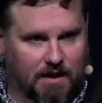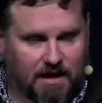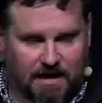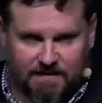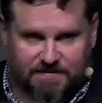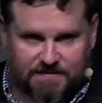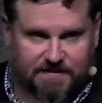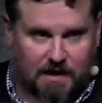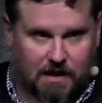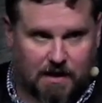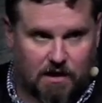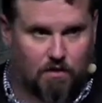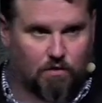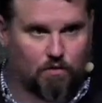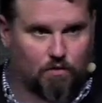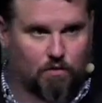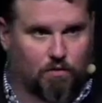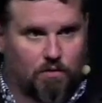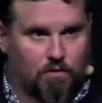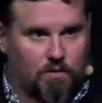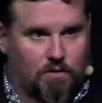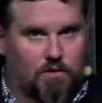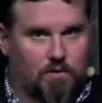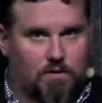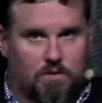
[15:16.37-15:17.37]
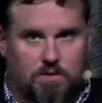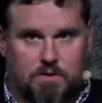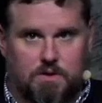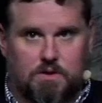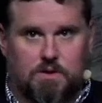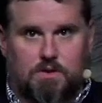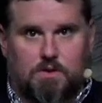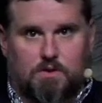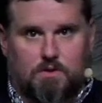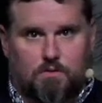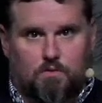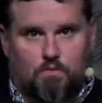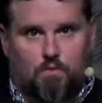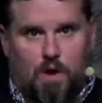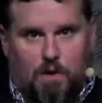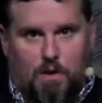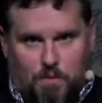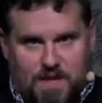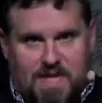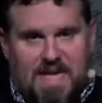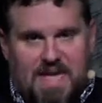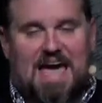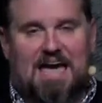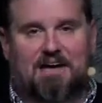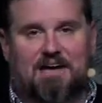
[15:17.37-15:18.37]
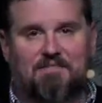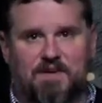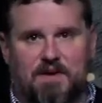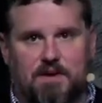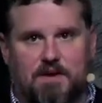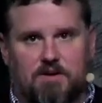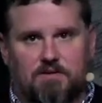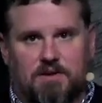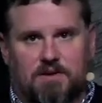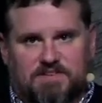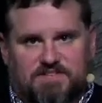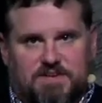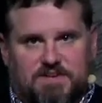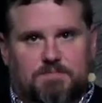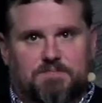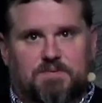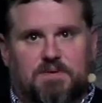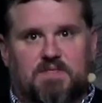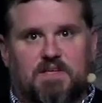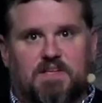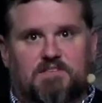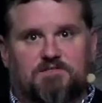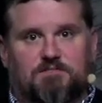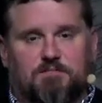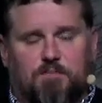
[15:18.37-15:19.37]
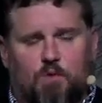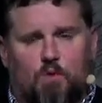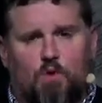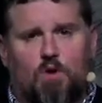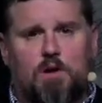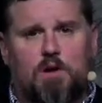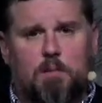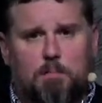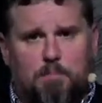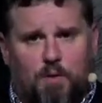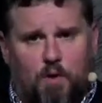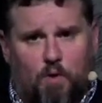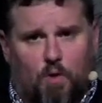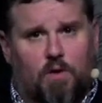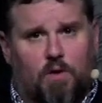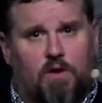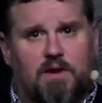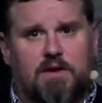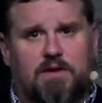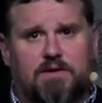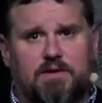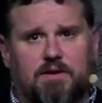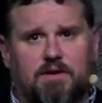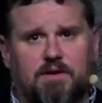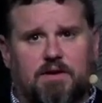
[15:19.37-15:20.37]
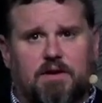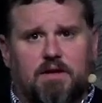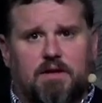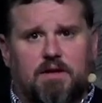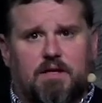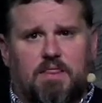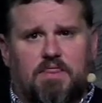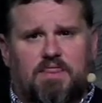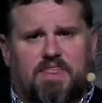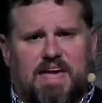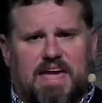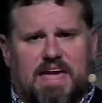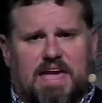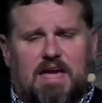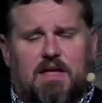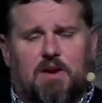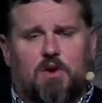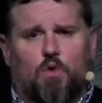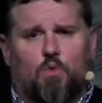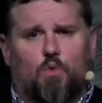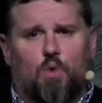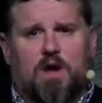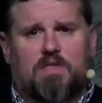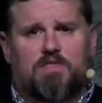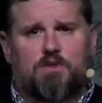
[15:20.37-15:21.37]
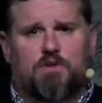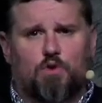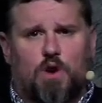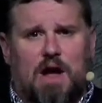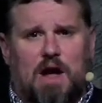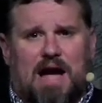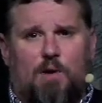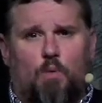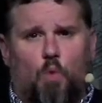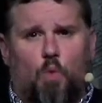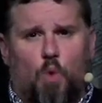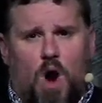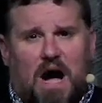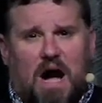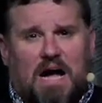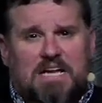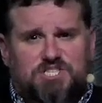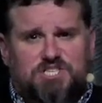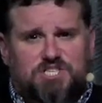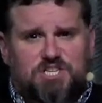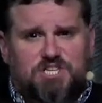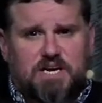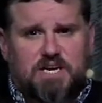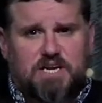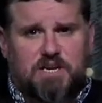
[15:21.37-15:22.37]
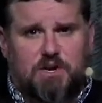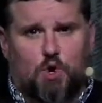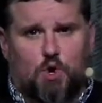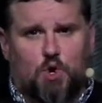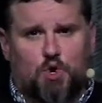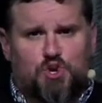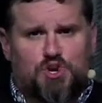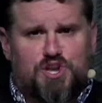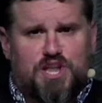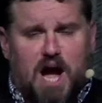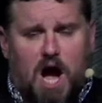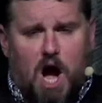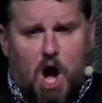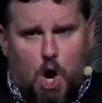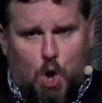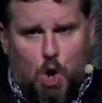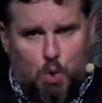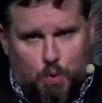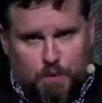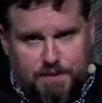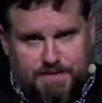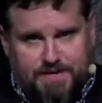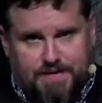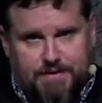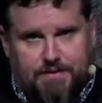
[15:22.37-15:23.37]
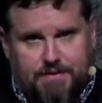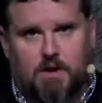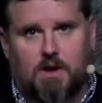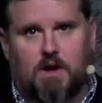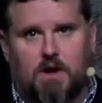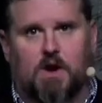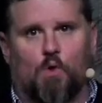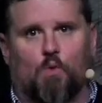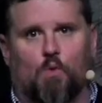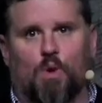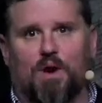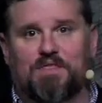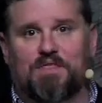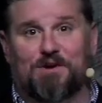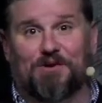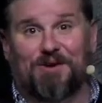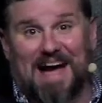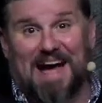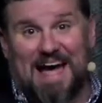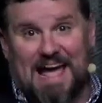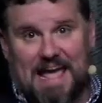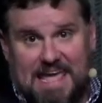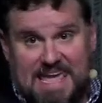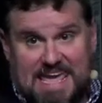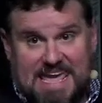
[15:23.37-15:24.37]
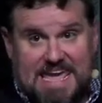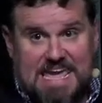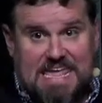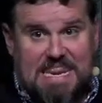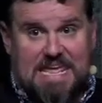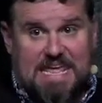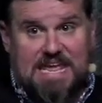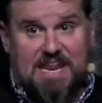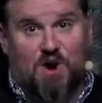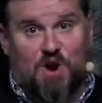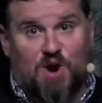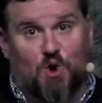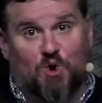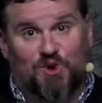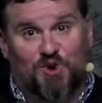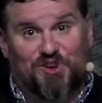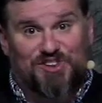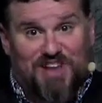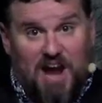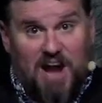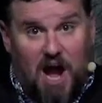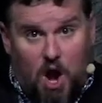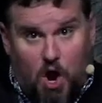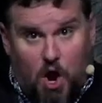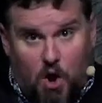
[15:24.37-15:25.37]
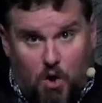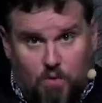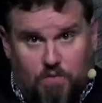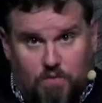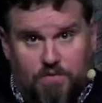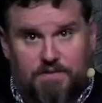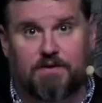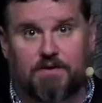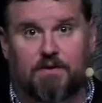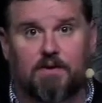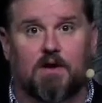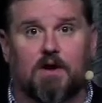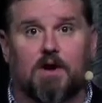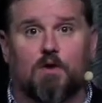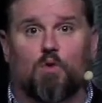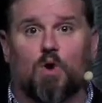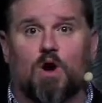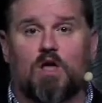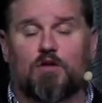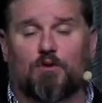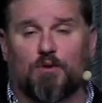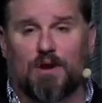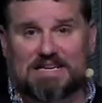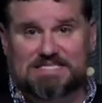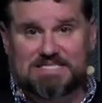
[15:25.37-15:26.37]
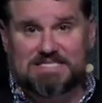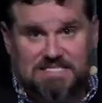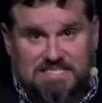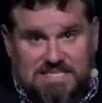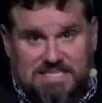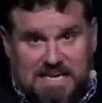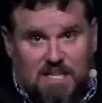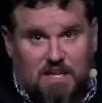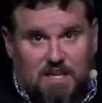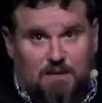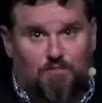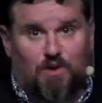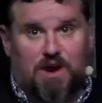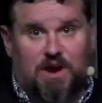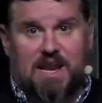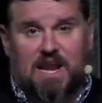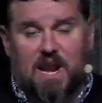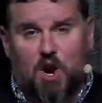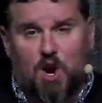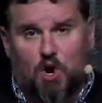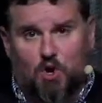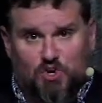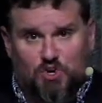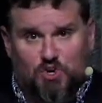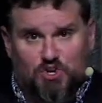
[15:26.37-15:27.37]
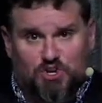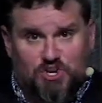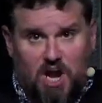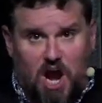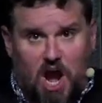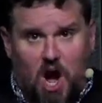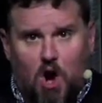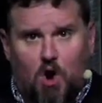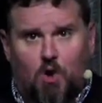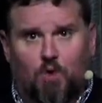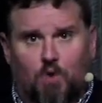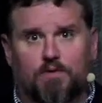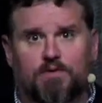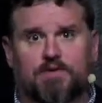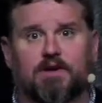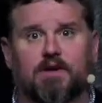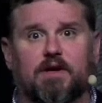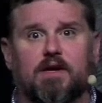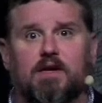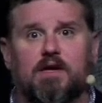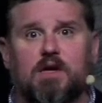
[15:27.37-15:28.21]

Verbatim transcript: And so, what we have here is something that's more important than whether I watch it or don't, whether I eat it or don't, whether I celebrate it or don't.